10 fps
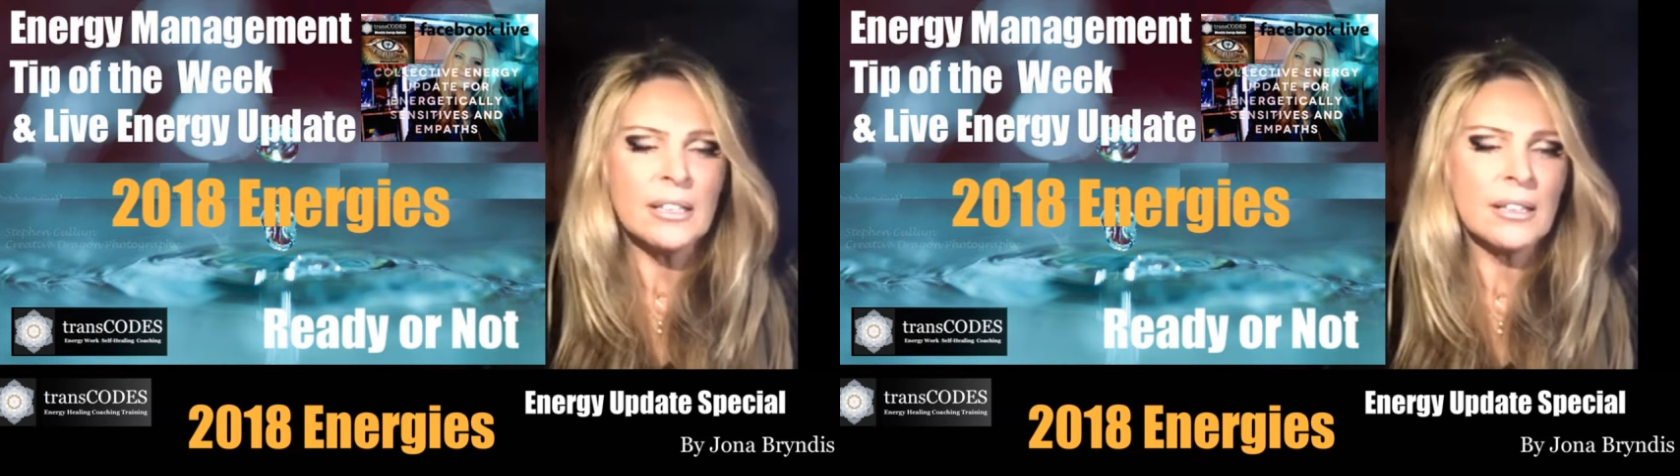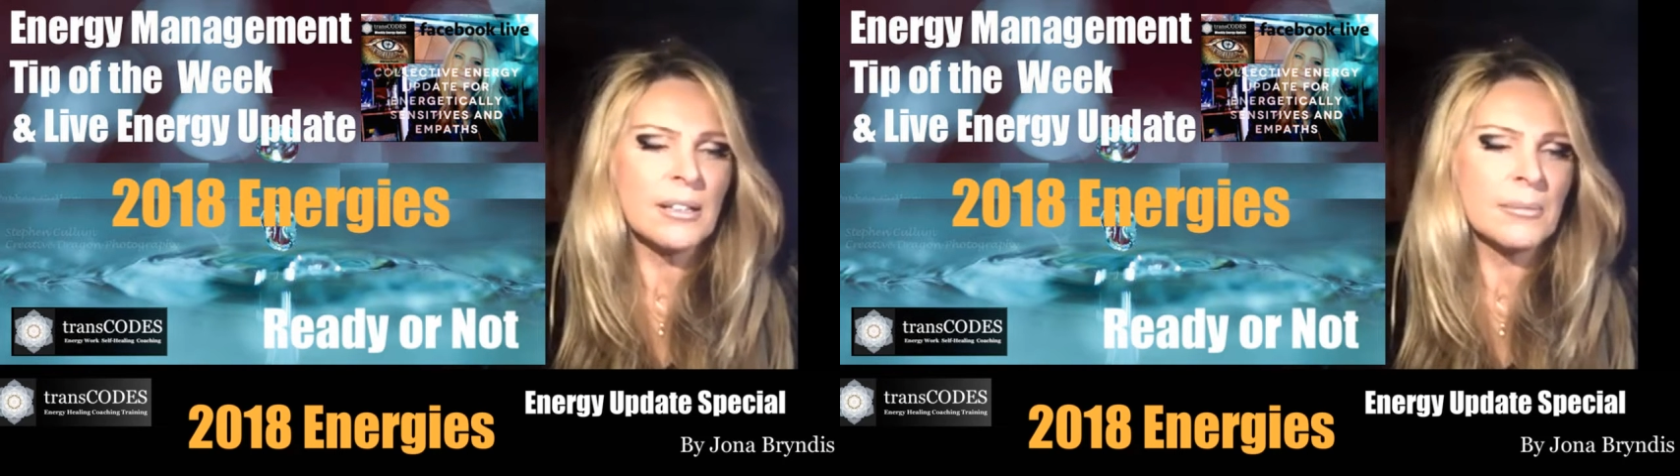
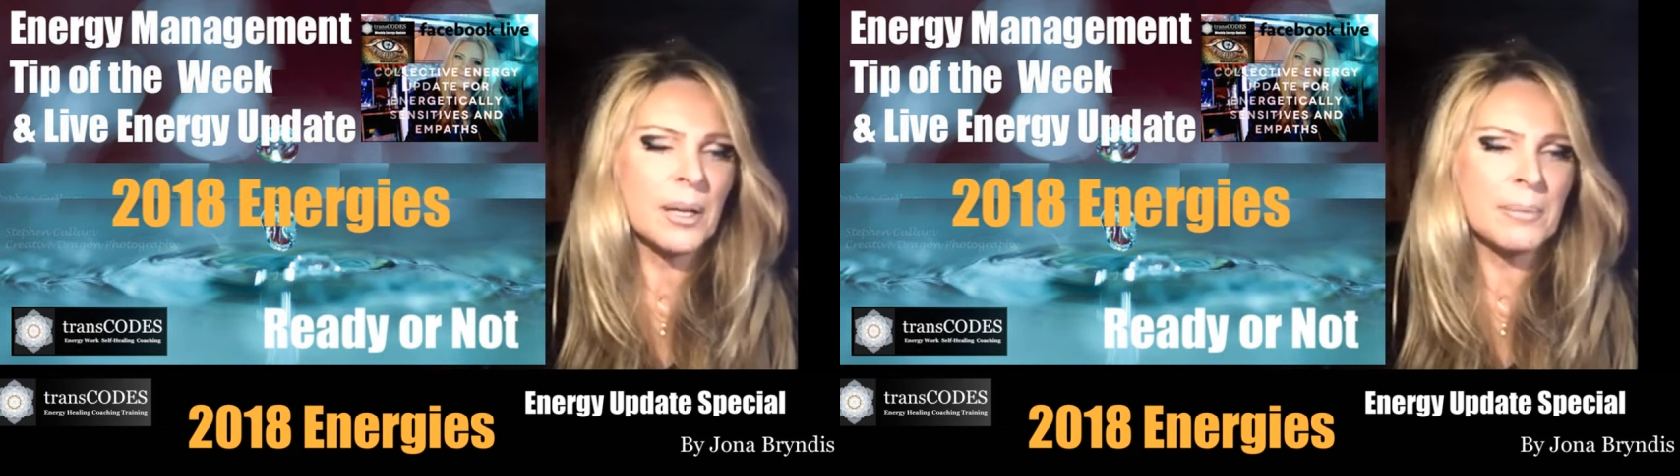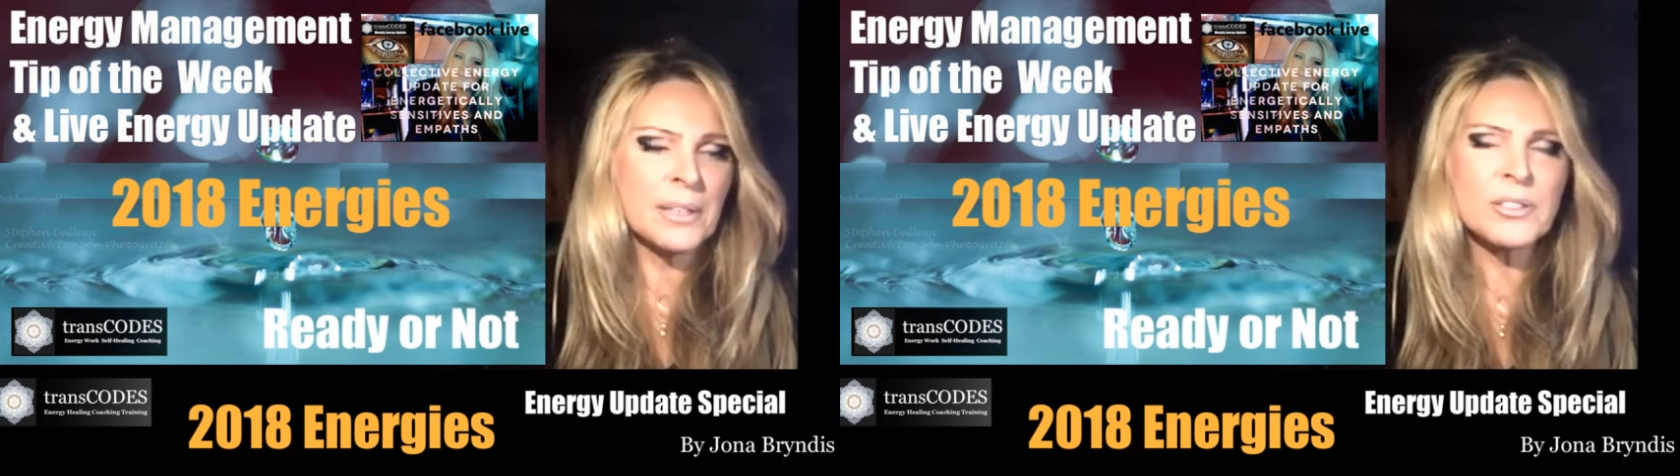I
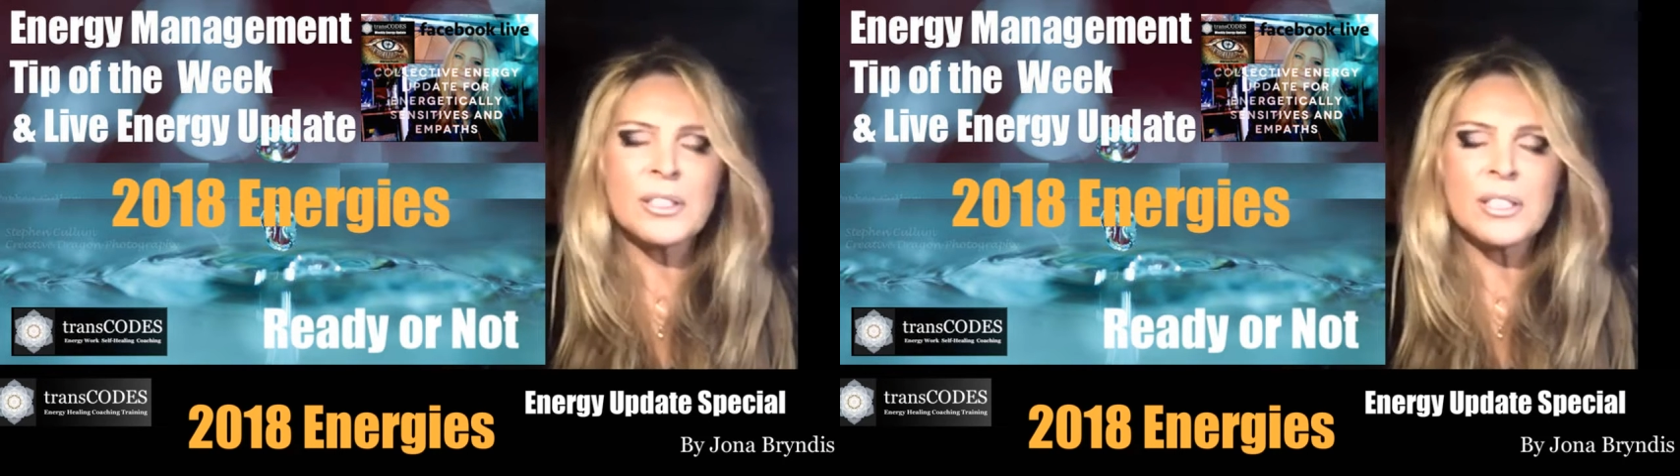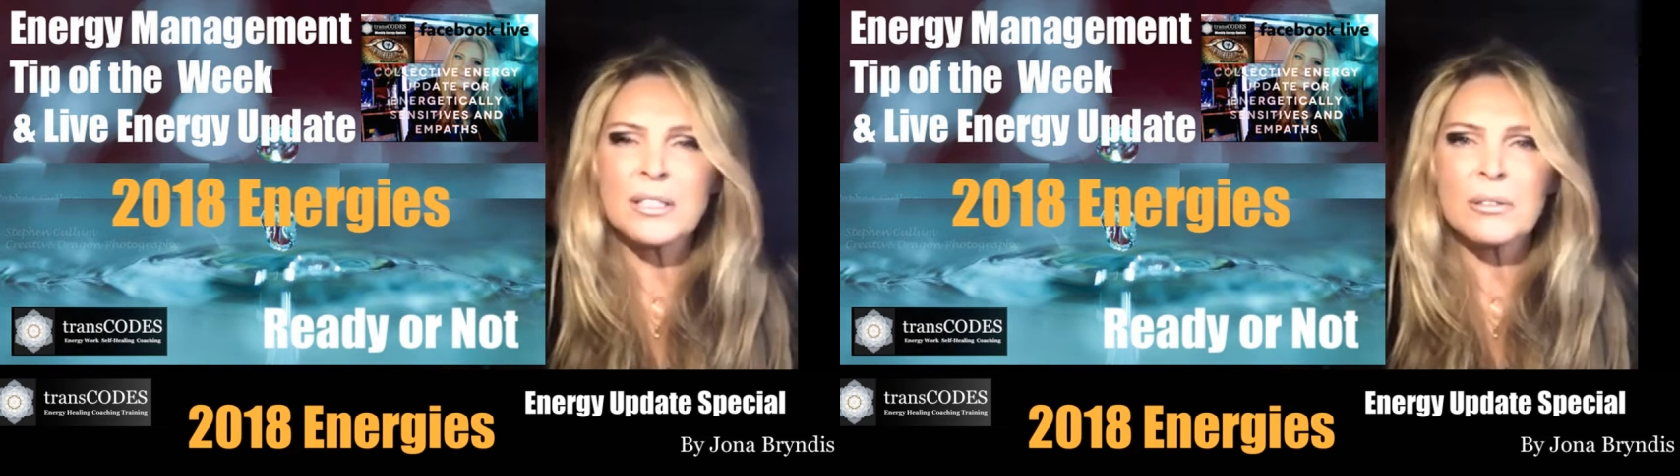
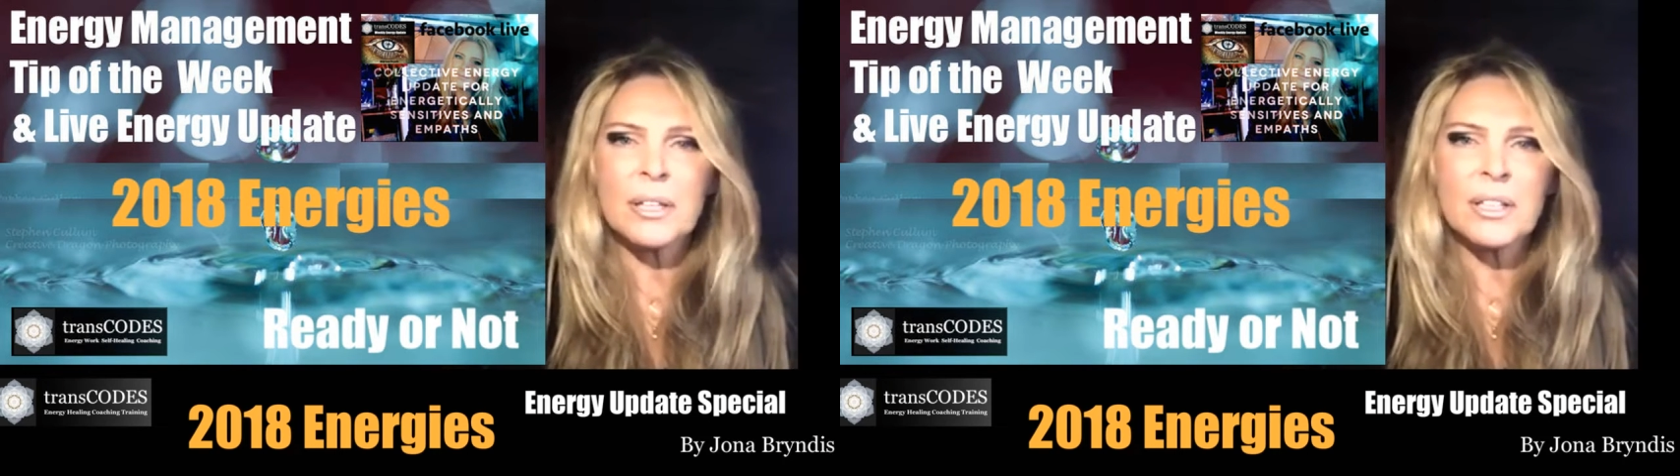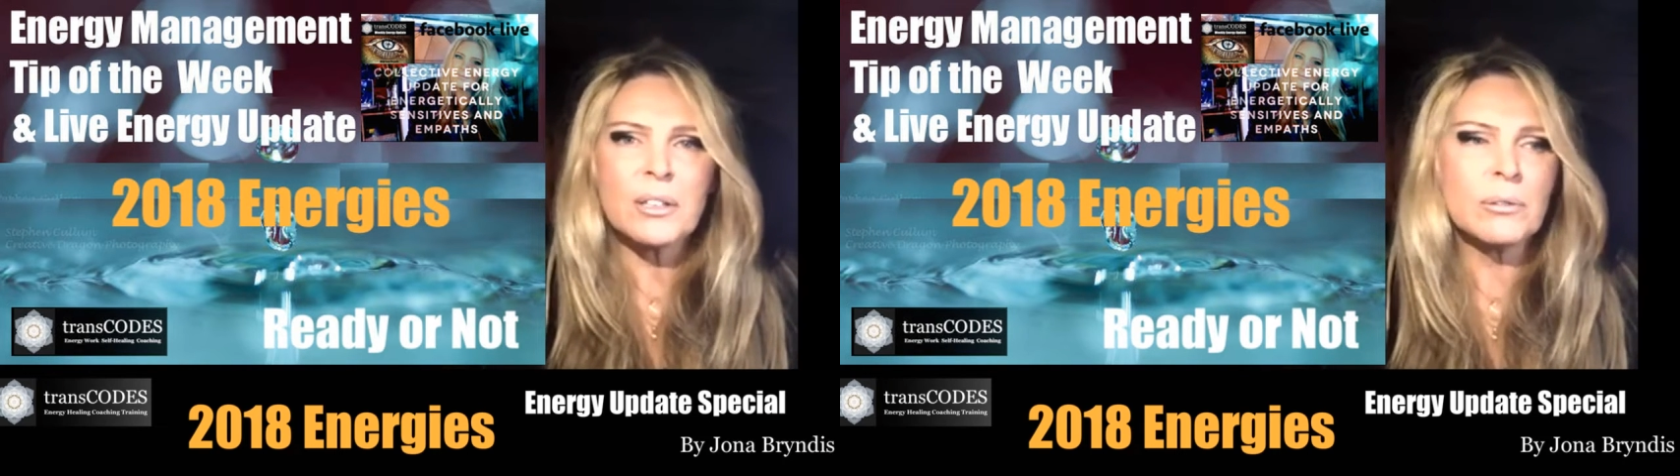mentioned this
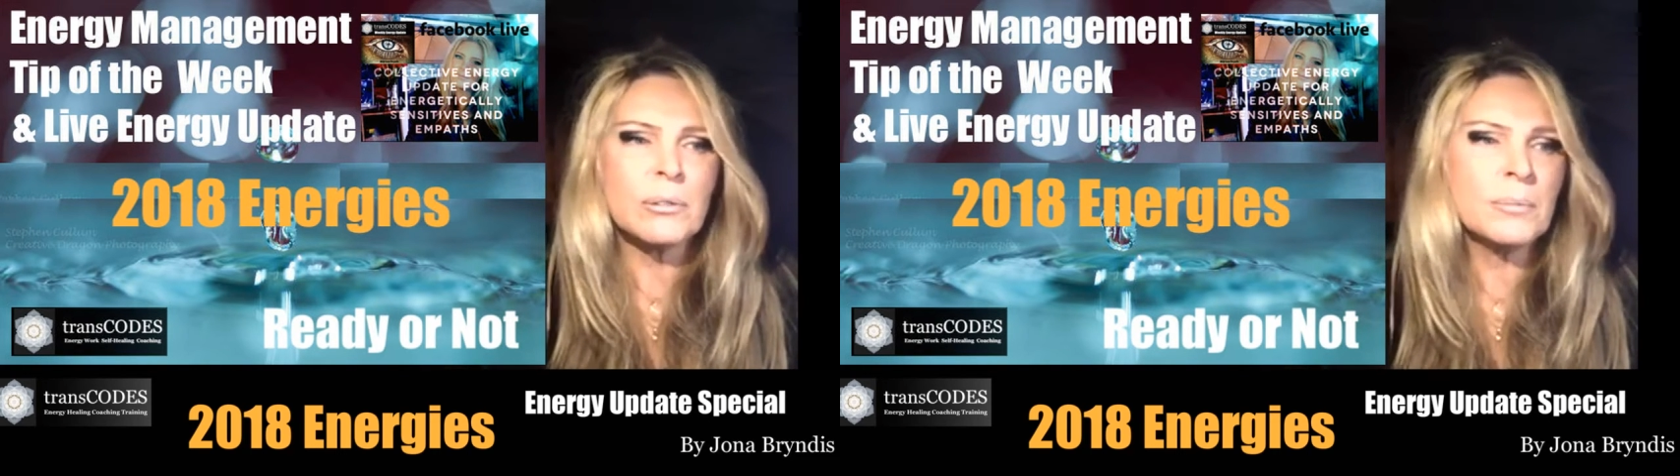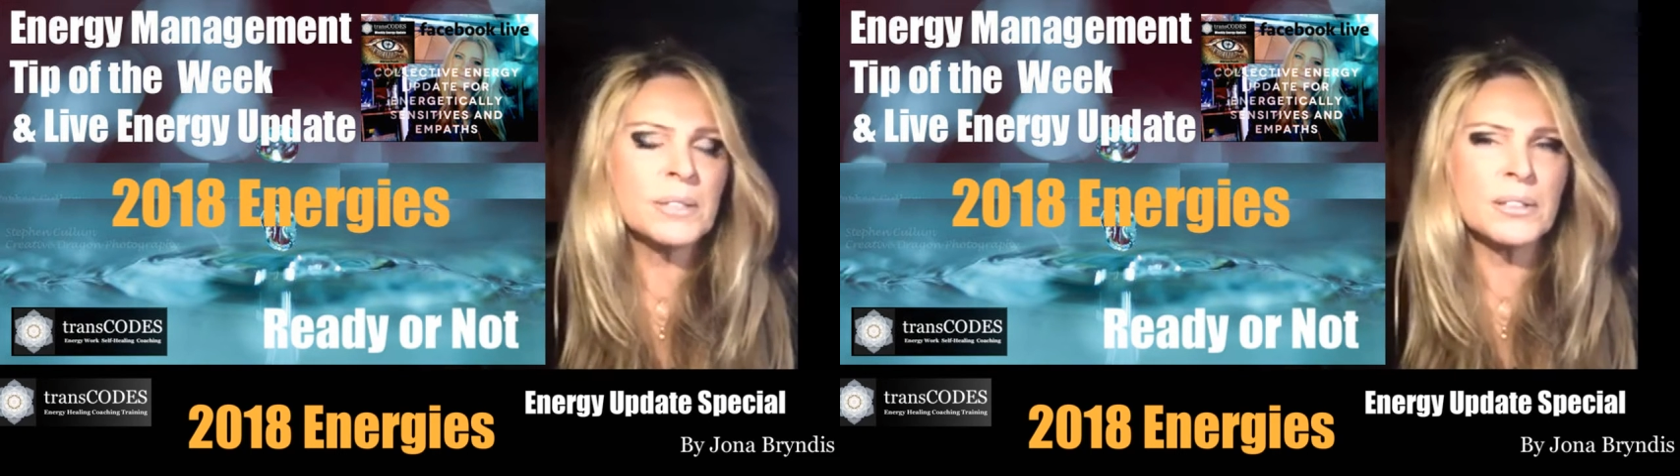already,
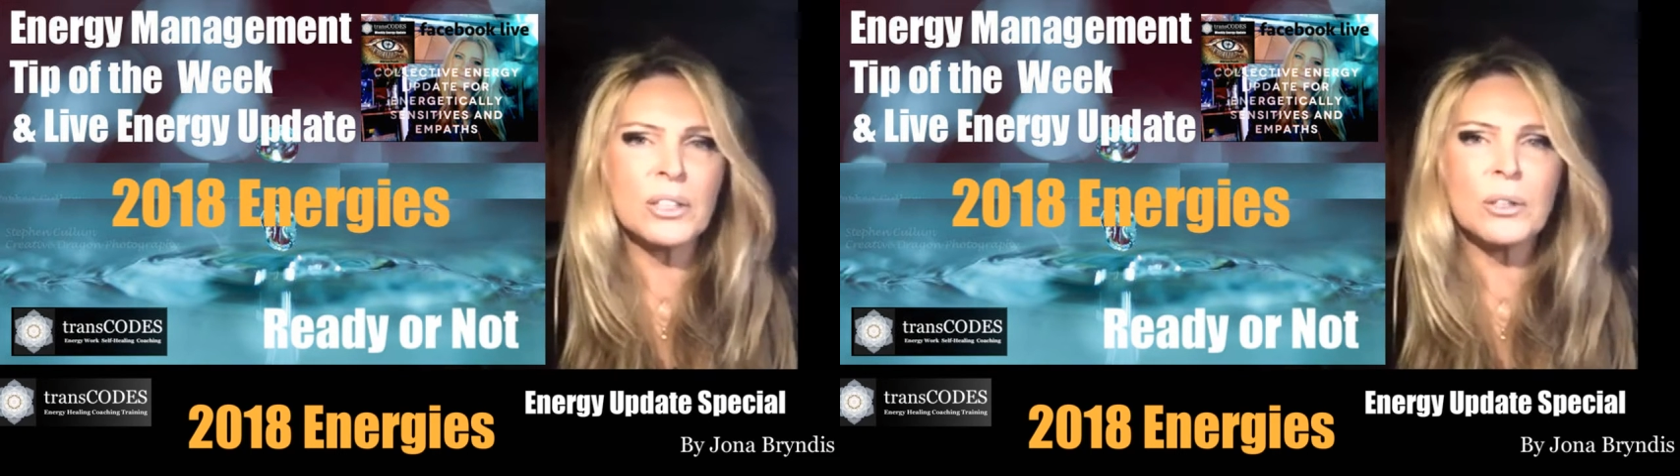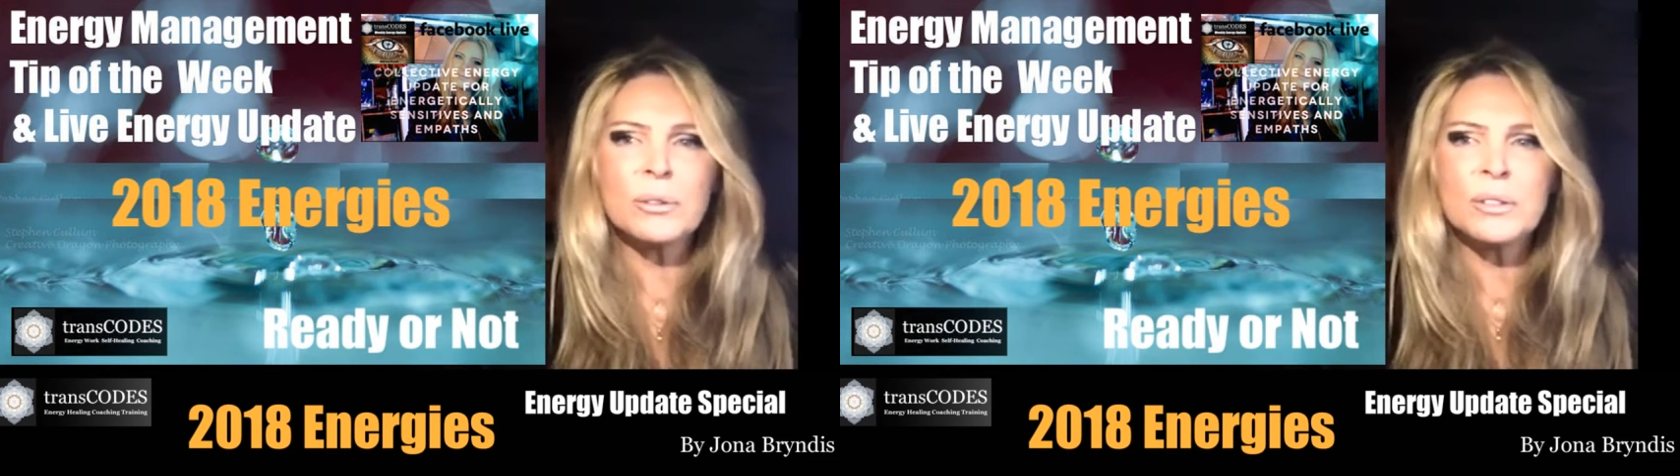groups and
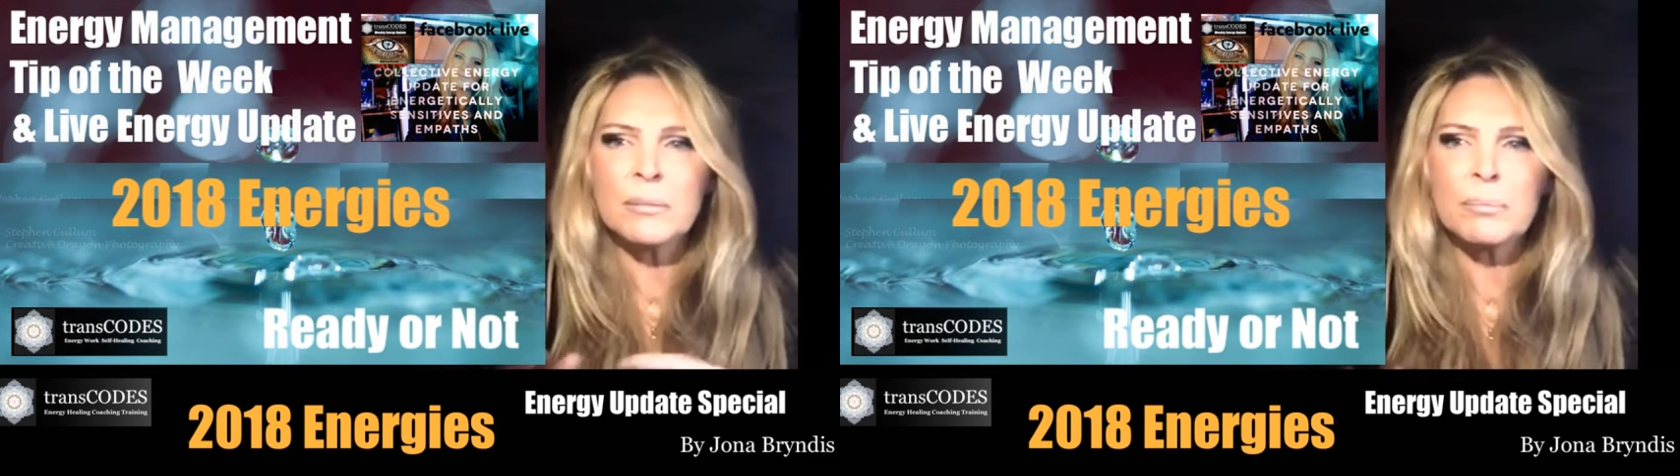cults and